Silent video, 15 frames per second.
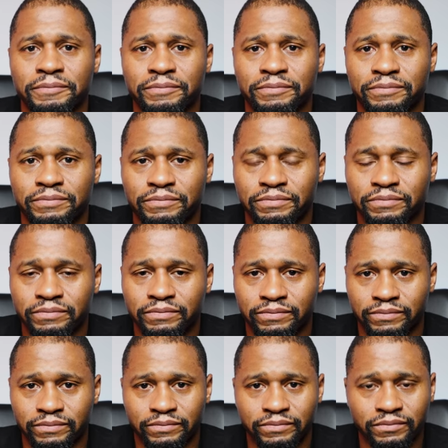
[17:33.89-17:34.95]

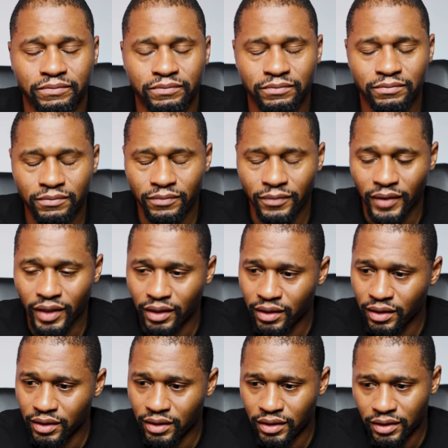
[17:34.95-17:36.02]

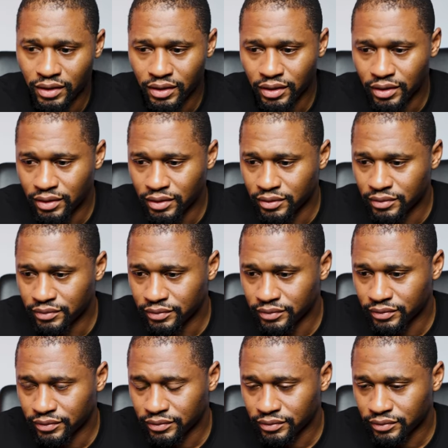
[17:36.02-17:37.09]

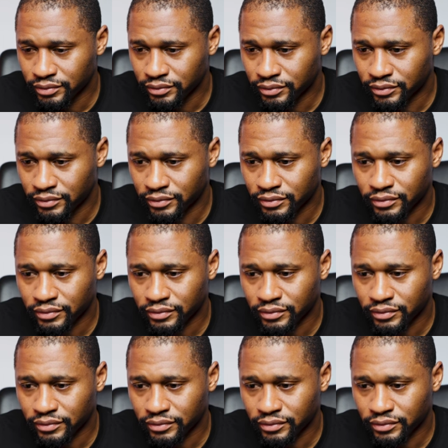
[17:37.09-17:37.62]
[no speech]